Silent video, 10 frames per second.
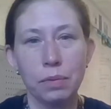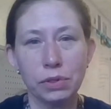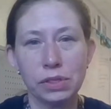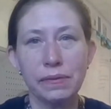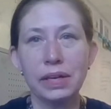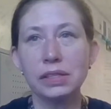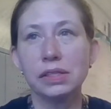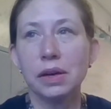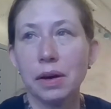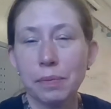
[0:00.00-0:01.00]
Most of
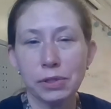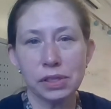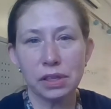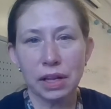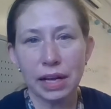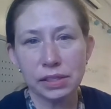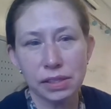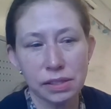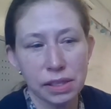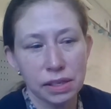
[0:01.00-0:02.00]
the
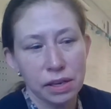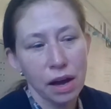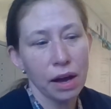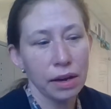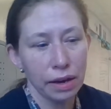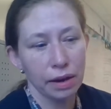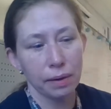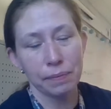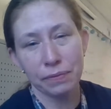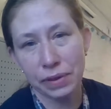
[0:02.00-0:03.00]
classes did not
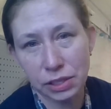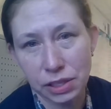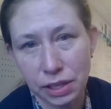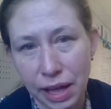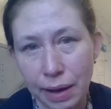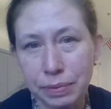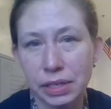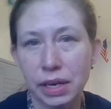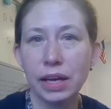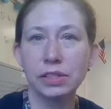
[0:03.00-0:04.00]
finish the lab
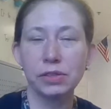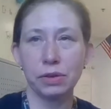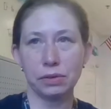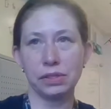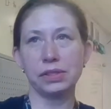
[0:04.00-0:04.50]
today, so